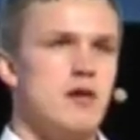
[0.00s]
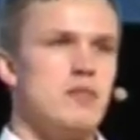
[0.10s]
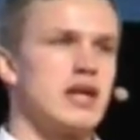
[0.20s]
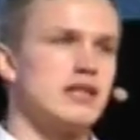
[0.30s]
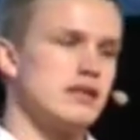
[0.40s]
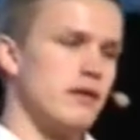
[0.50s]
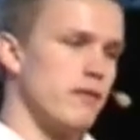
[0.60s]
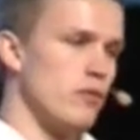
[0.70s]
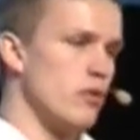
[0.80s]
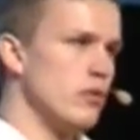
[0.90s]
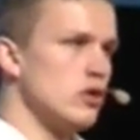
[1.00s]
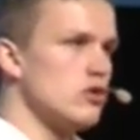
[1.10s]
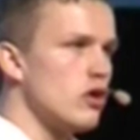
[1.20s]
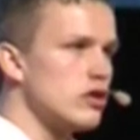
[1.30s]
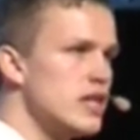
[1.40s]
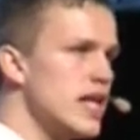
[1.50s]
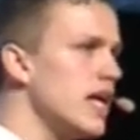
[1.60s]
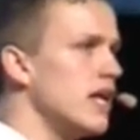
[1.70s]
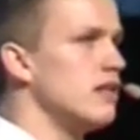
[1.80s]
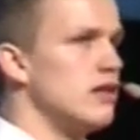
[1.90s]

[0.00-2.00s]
Because we will not need